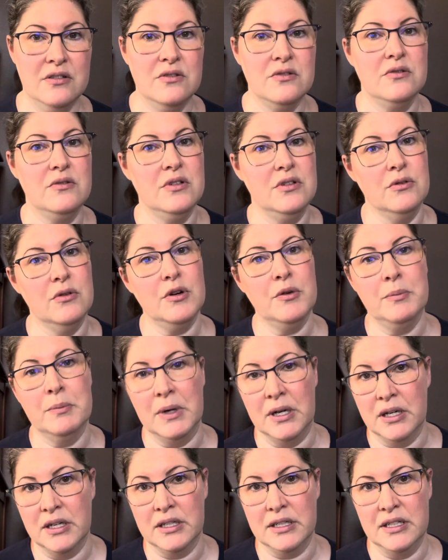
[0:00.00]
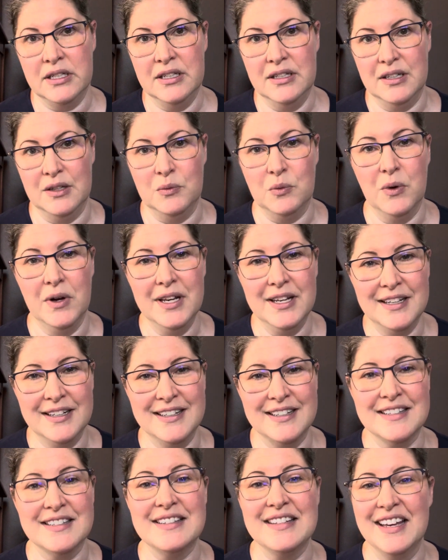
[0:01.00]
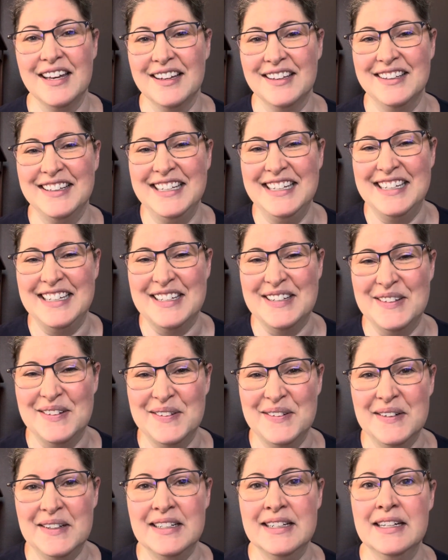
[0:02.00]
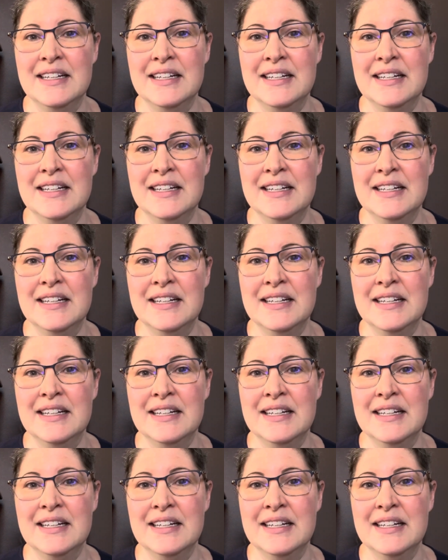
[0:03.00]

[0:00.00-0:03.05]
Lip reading: to your body and what it is telling you.